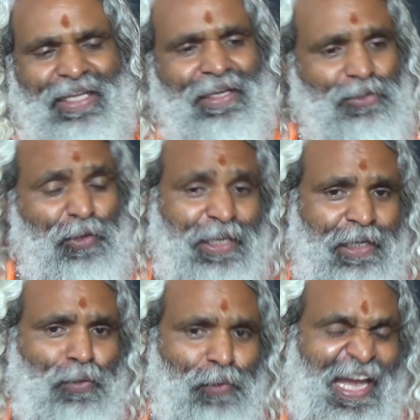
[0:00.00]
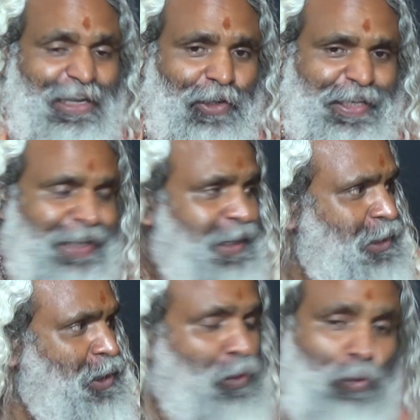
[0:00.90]
So here we are talking
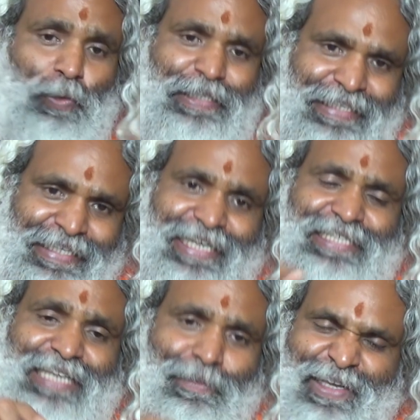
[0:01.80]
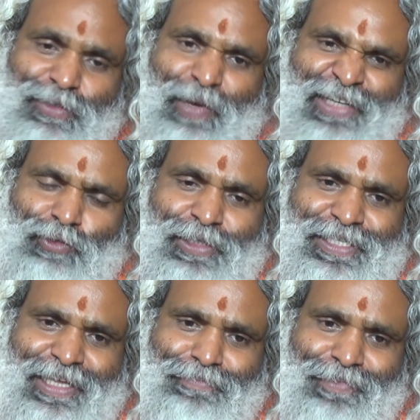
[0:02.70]
not to re-establish one's own
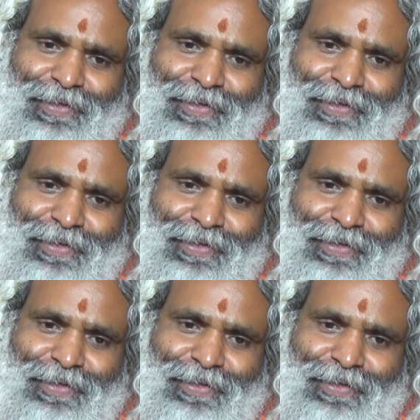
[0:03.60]
self,